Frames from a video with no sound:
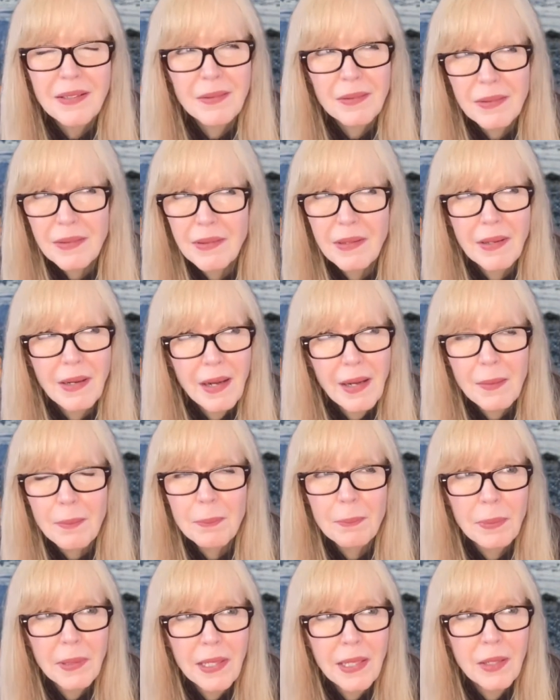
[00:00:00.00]
or
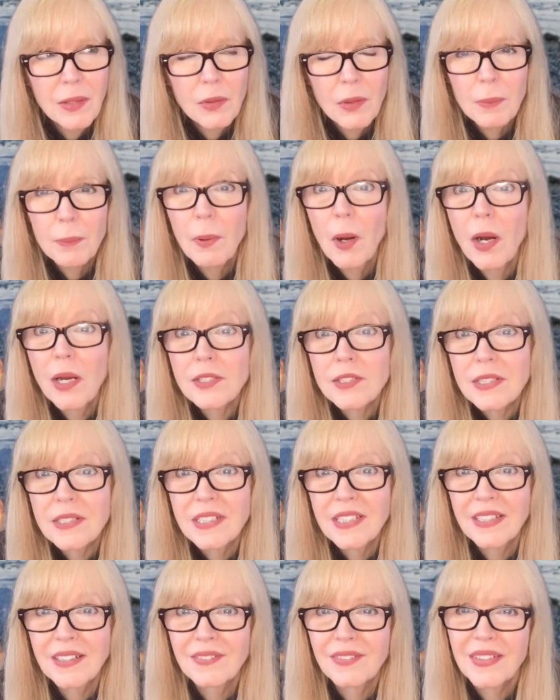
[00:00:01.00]
upbeat or
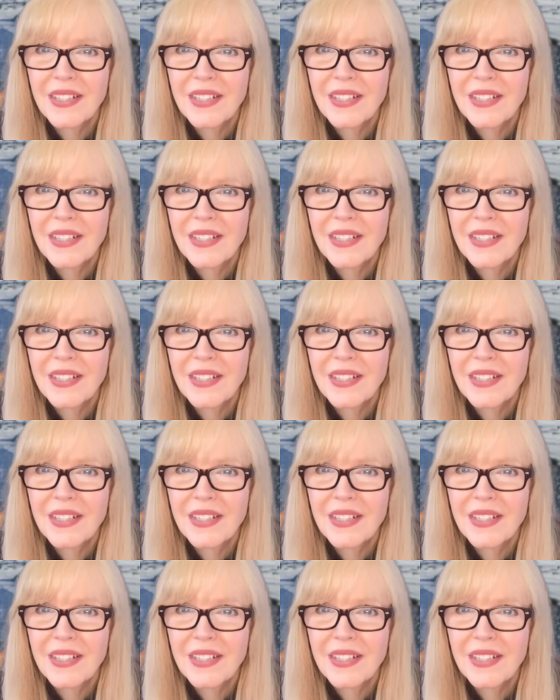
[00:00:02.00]
positive,